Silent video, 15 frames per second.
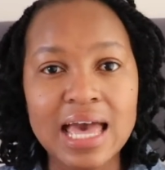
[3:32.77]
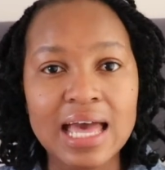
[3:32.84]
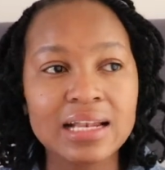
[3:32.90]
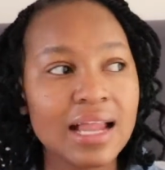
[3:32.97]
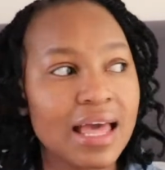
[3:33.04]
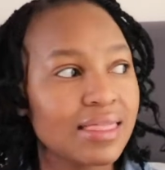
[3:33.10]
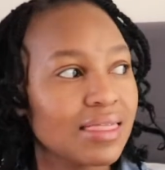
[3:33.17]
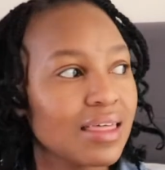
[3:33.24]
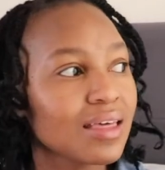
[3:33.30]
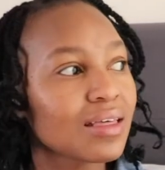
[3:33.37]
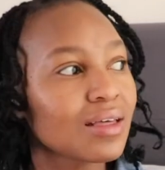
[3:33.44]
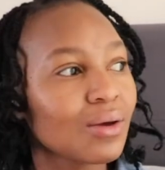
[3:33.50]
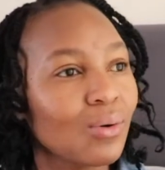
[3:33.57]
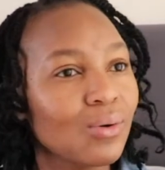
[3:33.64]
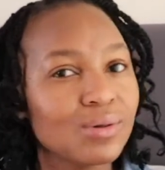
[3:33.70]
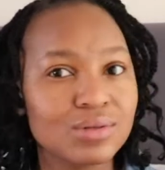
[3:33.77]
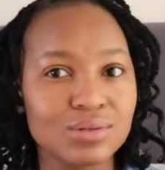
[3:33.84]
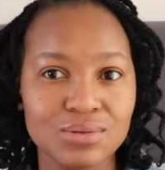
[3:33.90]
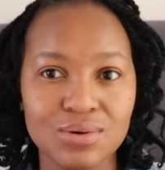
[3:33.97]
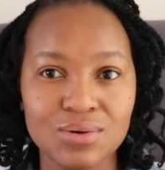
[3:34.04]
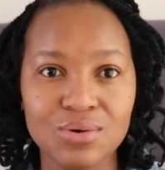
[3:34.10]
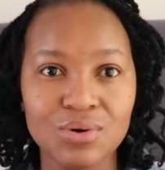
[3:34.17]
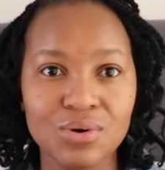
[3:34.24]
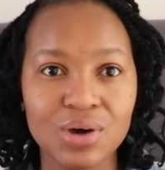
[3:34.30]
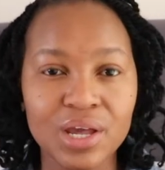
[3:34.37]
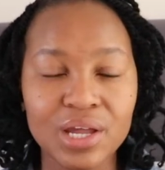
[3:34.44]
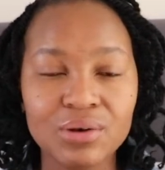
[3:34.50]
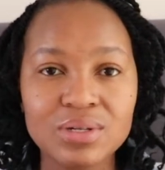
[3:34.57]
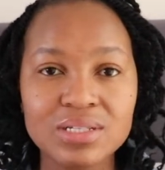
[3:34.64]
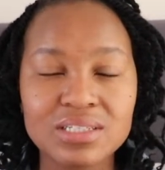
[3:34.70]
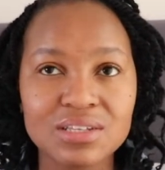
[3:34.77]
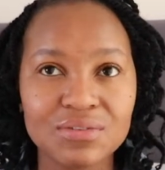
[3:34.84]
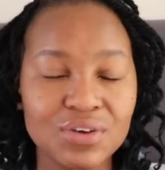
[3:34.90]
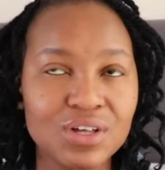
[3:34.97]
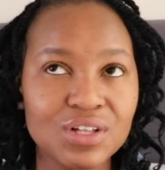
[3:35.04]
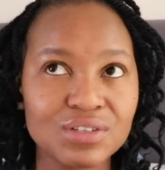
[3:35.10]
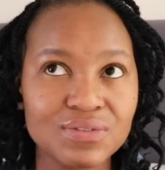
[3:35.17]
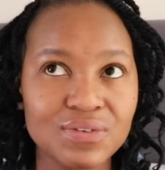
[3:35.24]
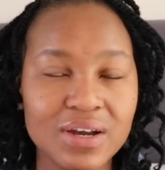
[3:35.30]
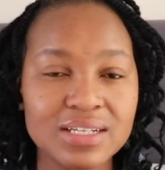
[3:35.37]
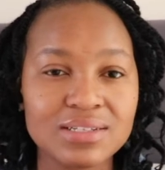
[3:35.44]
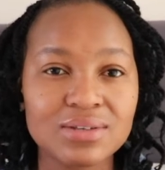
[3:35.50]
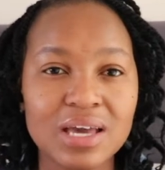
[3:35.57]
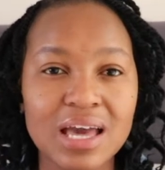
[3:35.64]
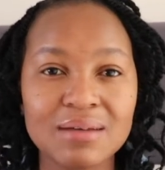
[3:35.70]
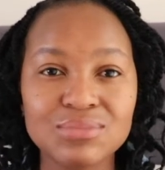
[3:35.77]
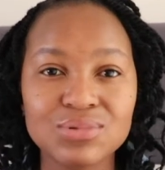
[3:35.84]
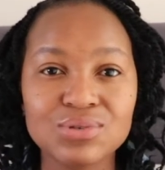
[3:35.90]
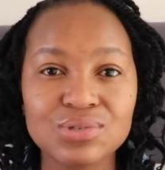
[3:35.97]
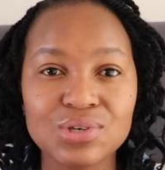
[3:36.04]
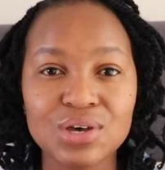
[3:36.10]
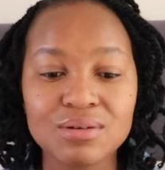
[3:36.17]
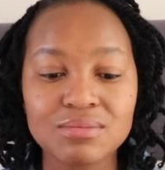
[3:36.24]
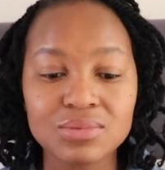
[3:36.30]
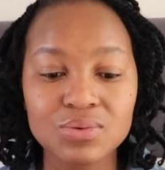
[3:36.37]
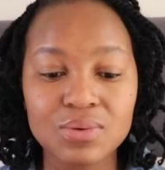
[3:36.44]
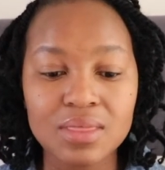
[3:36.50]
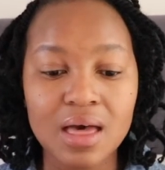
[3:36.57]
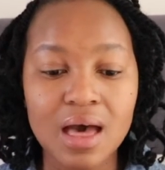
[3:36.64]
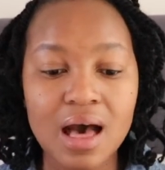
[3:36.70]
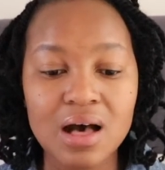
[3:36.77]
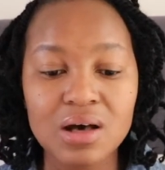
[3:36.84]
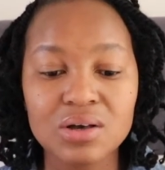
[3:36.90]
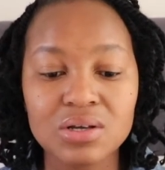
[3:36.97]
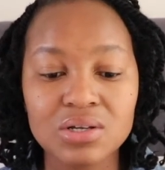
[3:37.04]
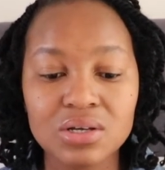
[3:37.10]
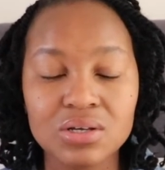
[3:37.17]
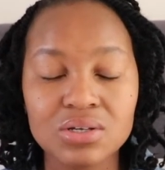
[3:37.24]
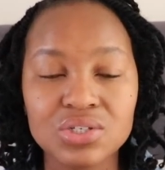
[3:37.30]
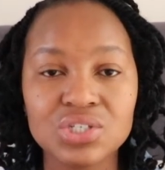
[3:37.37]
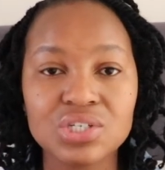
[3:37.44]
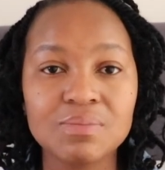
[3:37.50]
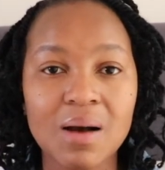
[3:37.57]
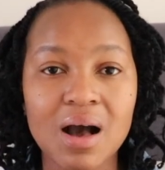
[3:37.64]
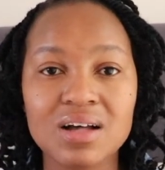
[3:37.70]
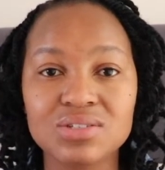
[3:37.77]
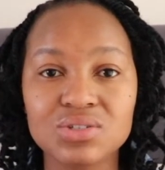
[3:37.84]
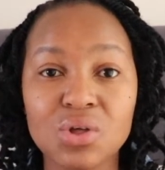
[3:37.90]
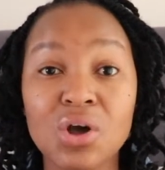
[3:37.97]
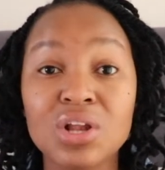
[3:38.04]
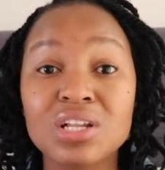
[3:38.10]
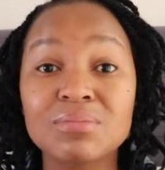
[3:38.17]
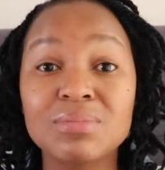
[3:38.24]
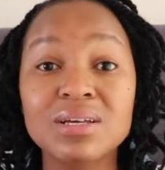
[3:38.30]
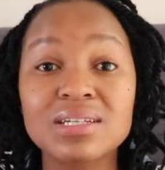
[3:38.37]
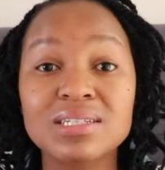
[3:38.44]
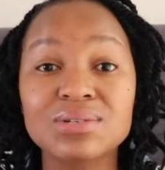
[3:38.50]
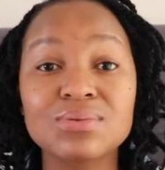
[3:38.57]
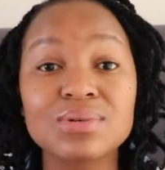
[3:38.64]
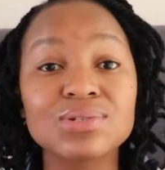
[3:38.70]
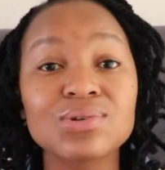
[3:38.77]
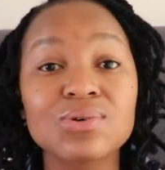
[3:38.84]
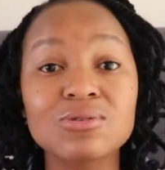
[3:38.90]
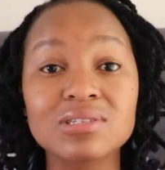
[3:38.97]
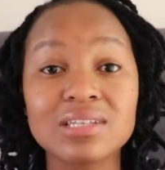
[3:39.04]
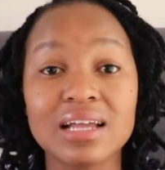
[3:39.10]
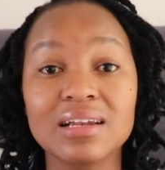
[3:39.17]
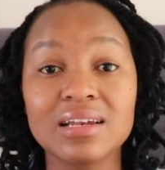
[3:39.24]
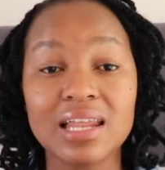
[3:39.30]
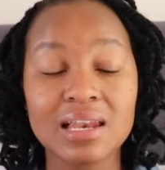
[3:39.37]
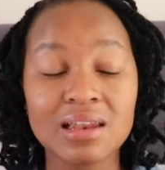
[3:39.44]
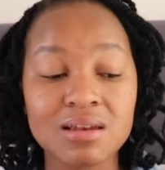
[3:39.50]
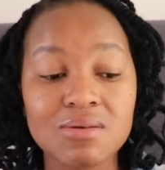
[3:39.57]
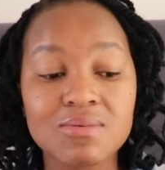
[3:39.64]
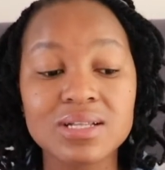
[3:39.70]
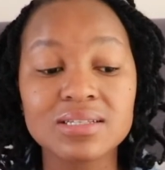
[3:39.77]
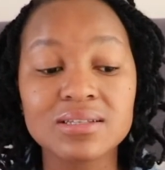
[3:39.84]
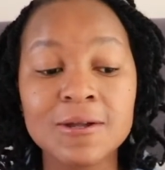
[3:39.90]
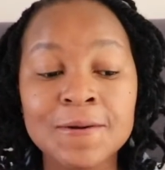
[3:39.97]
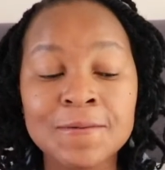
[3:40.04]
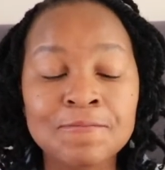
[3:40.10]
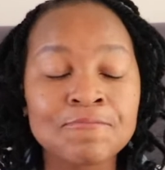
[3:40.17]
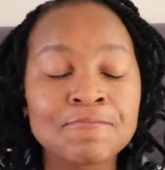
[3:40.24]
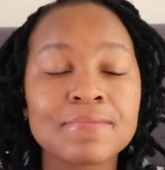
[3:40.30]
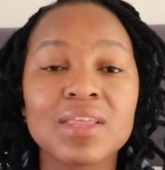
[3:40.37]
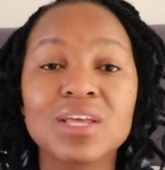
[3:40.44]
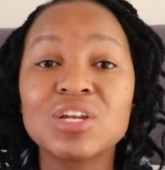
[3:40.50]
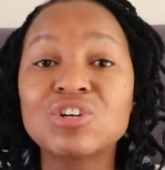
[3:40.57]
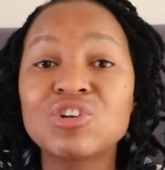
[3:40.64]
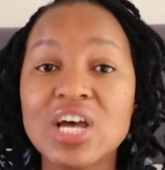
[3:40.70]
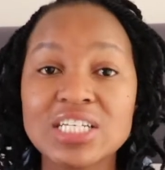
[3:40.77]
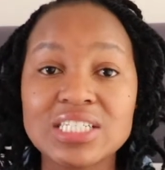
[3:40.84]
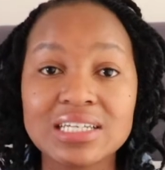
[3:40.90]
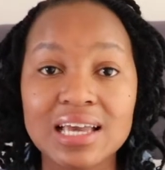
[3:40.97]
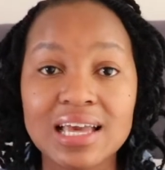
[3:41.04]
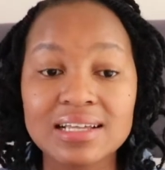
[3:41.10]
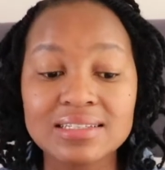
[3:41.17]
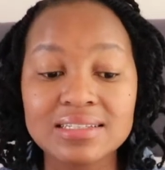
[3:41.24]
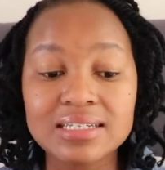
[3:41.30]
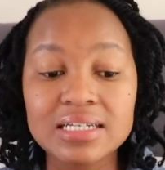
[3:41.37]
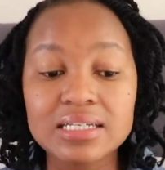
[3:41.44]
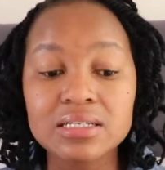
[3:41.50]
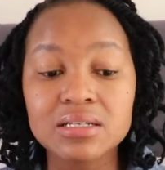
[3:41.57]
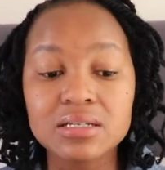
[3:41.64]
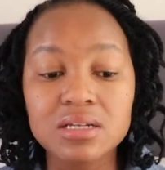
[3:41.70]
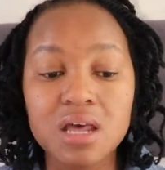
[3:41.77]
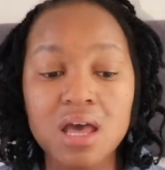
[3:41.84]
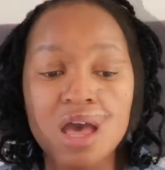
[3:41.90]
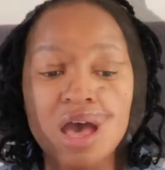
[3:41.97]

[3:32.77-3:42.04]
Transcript: And I think also it was difficult for us to come to terms with how she passed on it because it was so sudden and it was in a tragic accident.